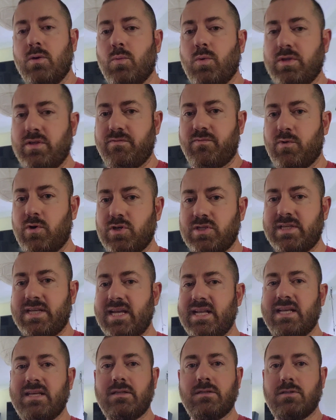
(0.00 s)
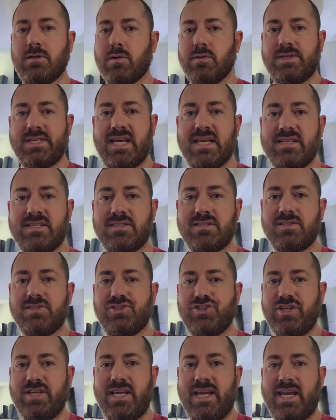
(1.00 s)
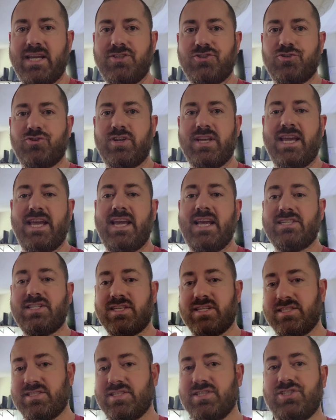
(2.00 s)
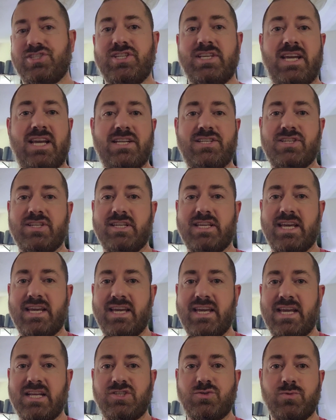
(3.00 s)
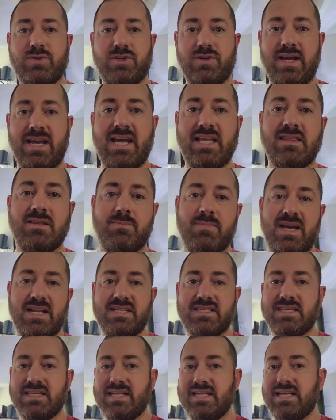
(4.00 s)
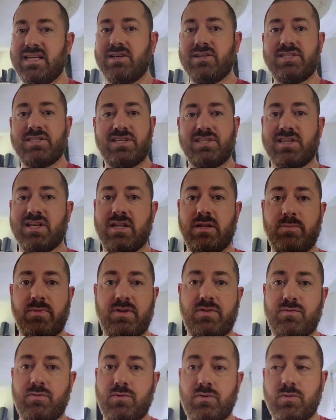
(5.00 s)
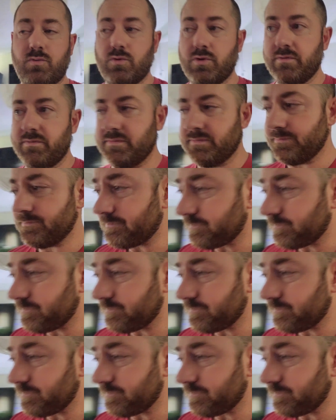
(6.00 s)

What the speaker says: When you first get it, don't test GH or KH, because the GH and KH, when you add the medicine in there, is just going to be through the roof.